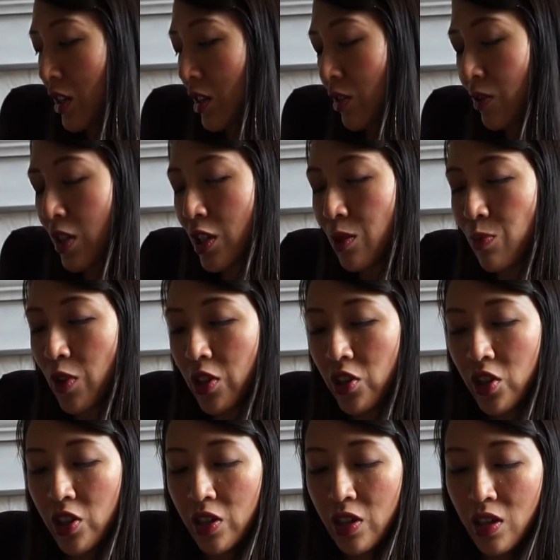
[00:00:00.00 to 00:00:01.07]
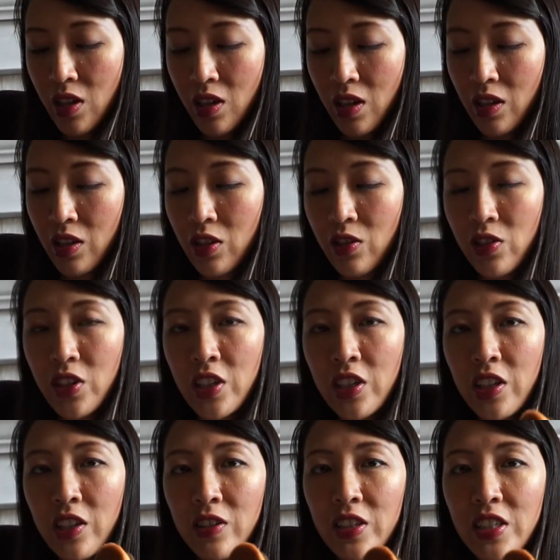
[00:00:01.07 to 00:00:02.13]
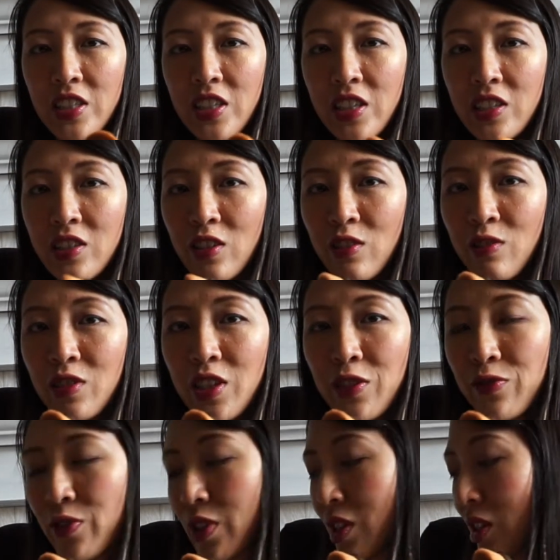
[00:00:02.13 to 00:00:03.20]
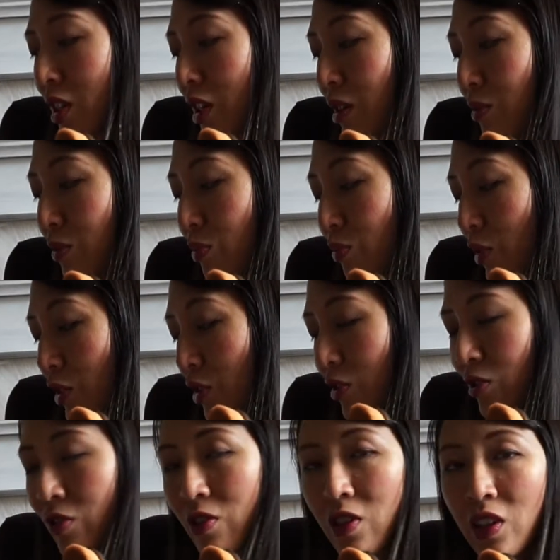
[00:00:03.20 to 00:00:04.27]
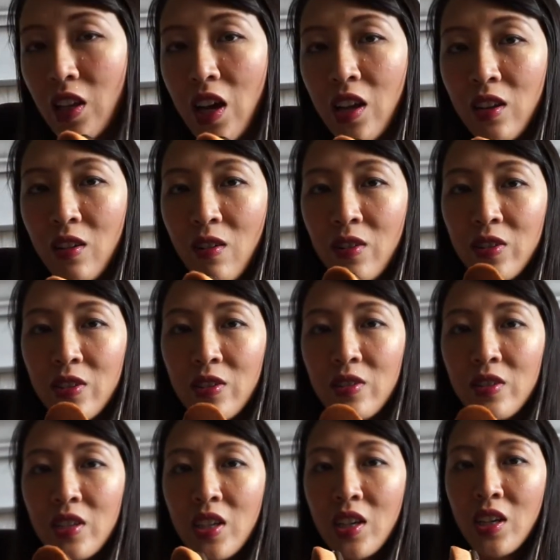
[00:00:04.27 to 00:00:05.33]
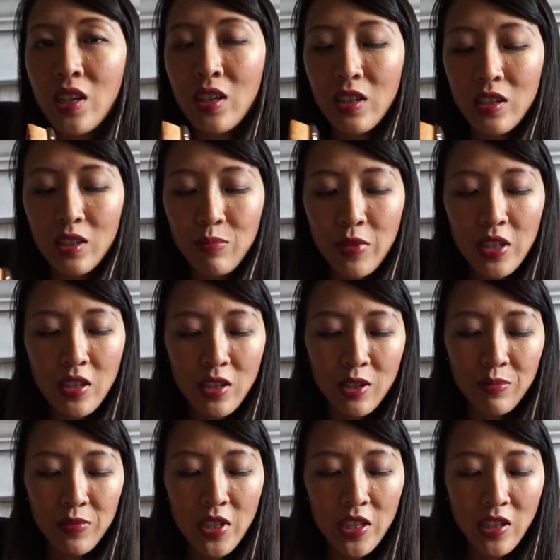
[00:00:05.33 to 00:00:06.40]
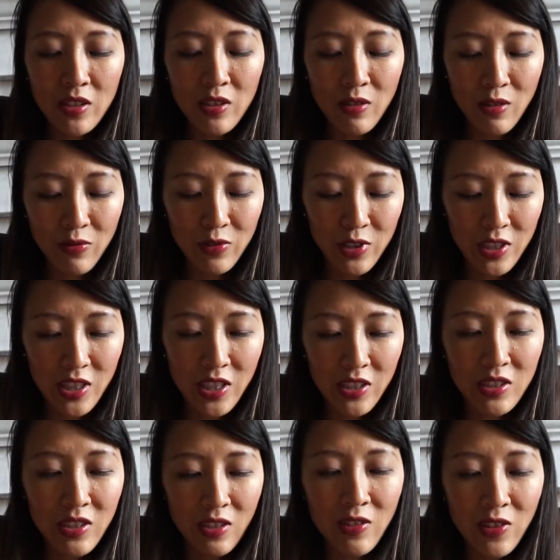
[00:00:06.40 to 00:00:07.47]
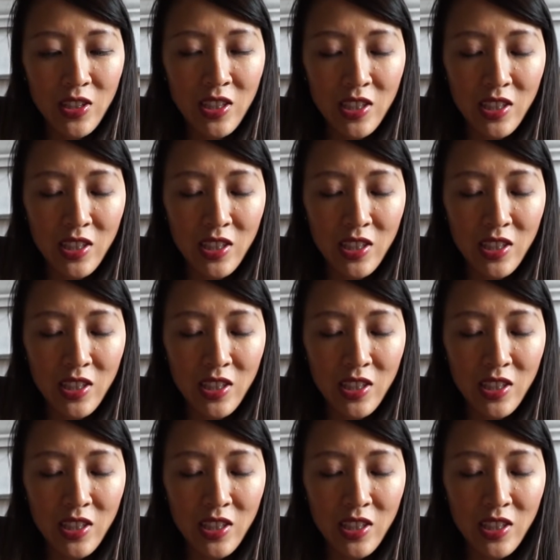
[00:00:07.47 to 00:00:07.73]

So this brush, you know, you can clearly see it's a little different. The bristles are a lot longer. Let me take out the Oval 6 so you can